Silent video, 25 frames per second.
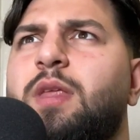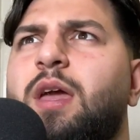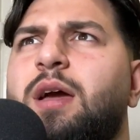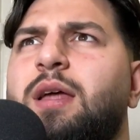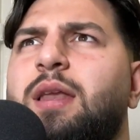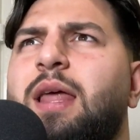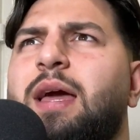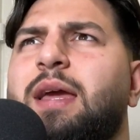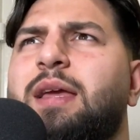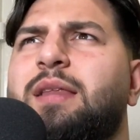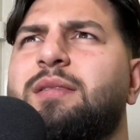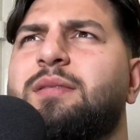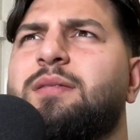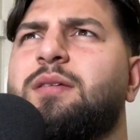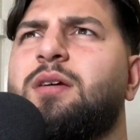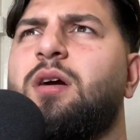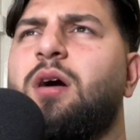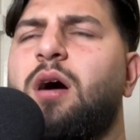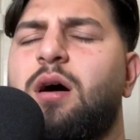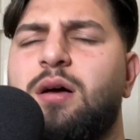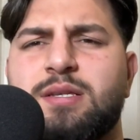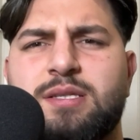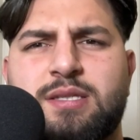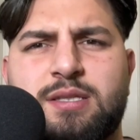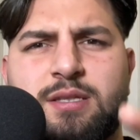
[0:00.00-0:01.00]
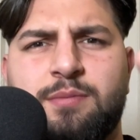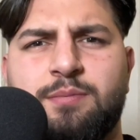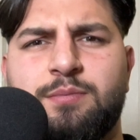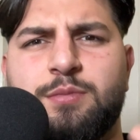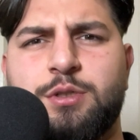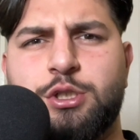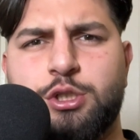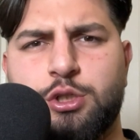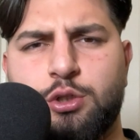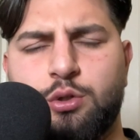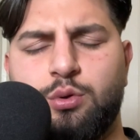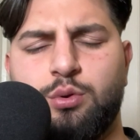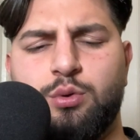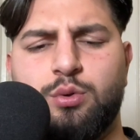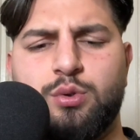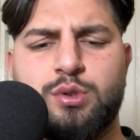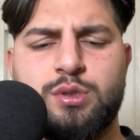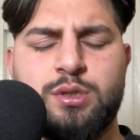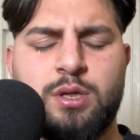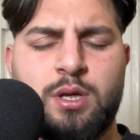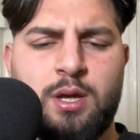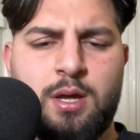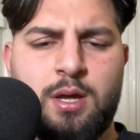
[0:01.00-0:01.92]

like custom shoes.